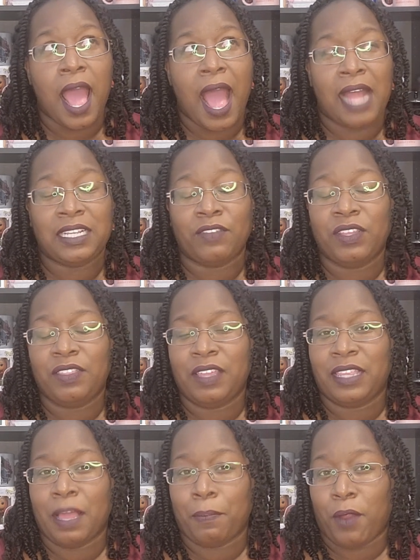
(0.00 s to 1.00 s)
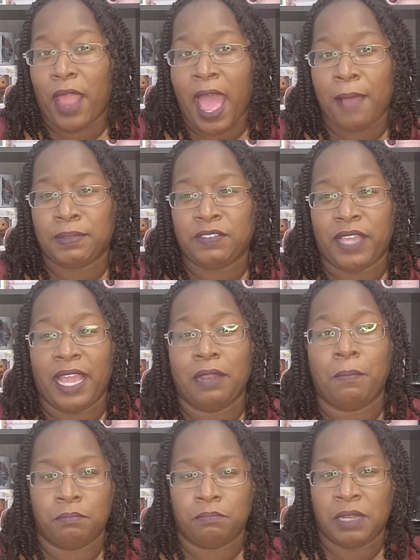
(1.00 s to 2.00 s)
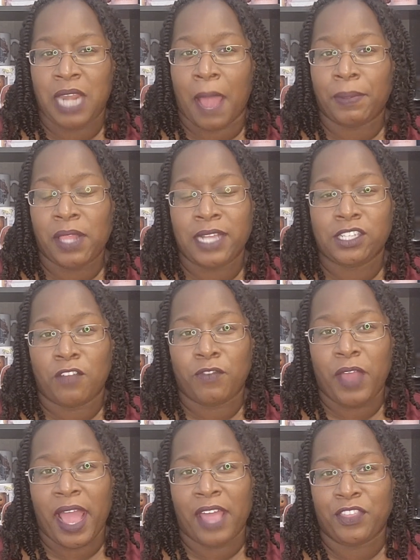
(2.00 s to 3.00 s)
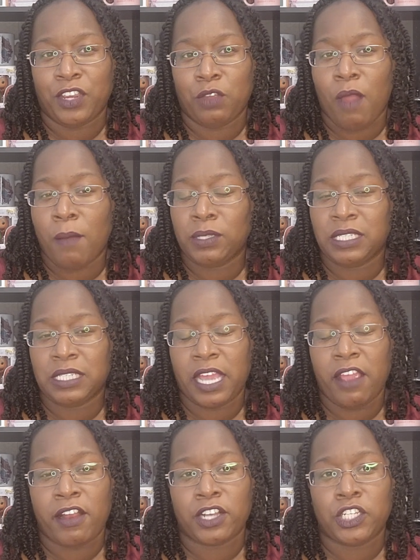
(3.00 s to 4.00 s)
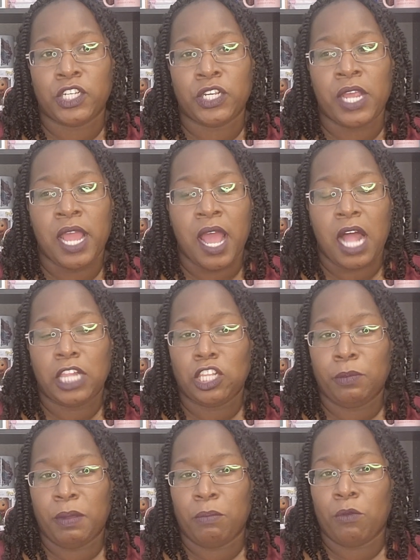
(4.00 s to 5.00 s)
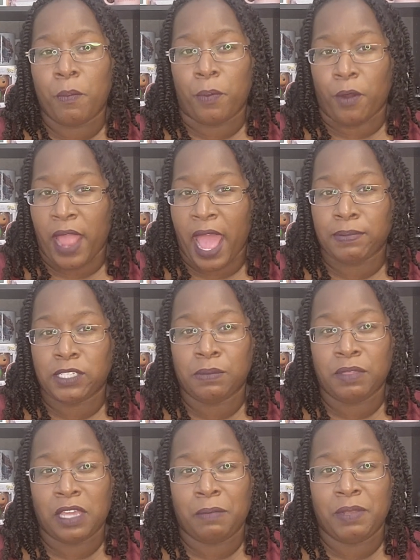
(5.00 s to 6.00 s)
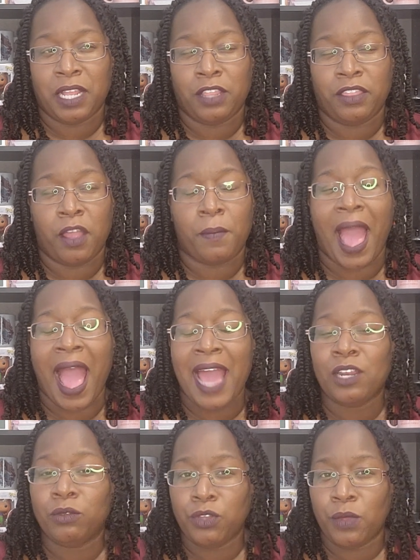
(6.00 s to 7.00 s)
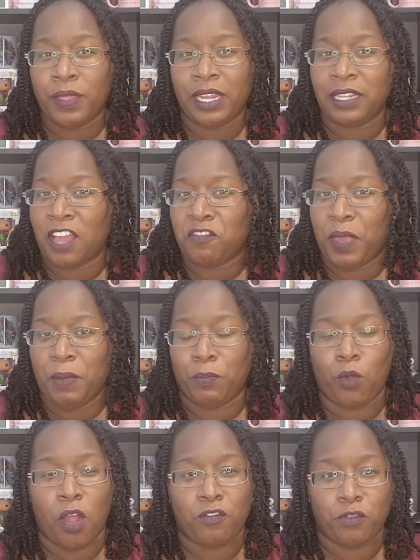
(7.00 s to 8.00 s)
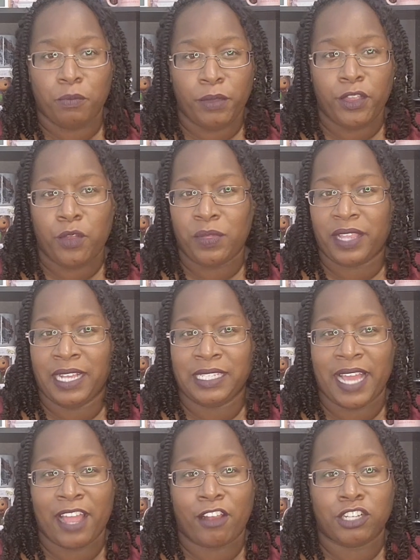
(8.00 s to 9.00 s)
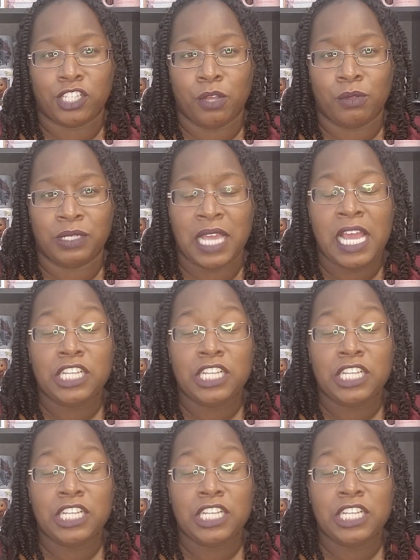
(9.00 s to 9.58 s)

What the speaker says: I definitely think that perhaps if they had monopolized off of Anthony Ramos's character a little bit more, perhaps something could be done there. But I don't know that enough people are familiar with Daisy Edgar Jones.